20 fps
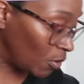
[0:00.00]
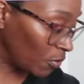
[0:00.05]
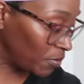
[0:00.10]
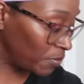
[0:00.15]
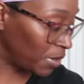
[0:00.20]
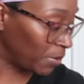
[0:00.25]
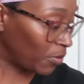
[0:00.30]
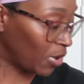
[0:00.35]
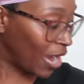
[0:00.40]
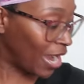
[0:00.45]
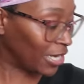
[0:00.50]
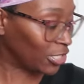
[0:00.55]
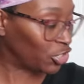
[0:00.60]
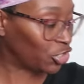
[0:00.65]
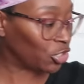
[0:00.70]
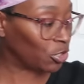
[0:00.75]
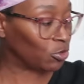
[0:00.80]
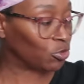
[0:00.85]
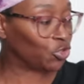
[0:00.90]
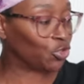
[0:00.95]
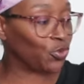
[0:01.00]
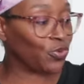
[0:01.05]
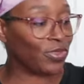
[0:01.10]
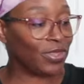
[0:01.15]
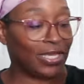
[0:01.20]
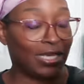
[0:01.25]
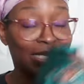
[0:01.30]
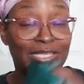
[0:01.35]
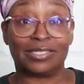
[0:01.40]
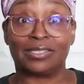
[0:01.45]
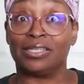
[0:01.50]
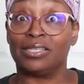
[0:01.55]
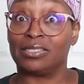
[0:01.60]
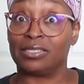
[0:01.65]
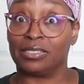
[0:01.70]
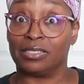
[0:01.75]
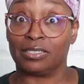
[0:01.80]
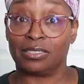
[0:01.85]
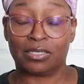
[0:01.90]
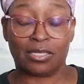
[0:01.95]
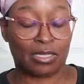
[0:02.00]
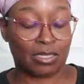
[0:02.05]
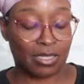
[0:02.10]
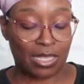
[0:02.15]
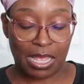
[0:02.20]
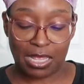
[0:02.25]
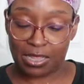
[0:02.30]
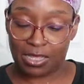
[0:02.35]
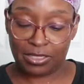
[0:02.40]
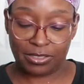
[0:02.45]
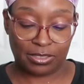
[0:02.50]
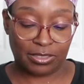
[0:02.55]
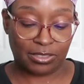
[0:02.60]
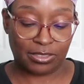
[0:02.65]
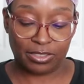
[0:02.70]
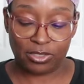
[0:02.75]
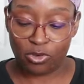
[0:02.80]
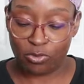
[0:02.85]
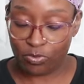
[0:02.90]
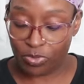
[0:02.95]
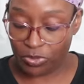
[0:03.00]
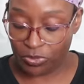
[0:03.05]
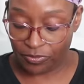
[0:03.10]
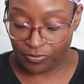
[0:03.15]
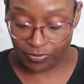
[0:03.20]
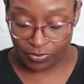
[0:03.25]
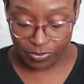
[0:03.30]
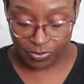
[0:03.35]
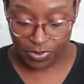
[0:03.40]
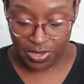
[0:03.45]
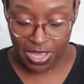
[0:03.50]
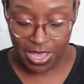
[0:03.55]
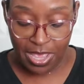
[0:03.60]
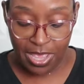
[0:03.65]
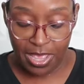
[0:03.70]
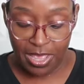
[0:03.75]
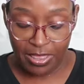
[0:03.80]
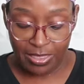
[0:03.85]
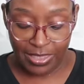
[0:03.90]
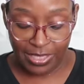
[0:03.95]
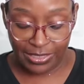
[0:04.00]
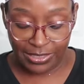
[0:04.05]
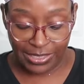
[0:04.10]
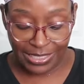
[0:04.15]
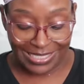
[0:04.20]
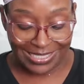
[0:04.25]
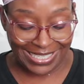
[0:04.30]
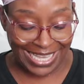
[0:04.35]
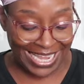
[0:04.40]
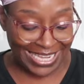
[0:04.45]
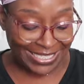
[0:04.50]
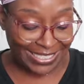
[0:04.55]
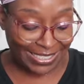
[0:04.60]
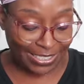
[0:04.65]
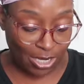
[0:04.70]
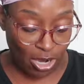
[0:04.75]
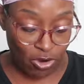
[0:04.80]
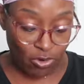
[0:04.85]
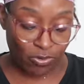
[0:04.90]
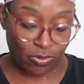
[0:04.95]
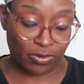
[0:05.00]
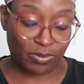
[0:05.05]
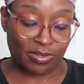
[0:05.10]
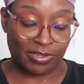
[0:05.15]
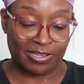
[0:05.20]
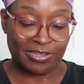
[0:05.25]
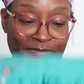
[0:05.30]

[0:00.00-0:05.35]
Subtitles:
all remember I showed you this. This is so beautiful. This is a skirt,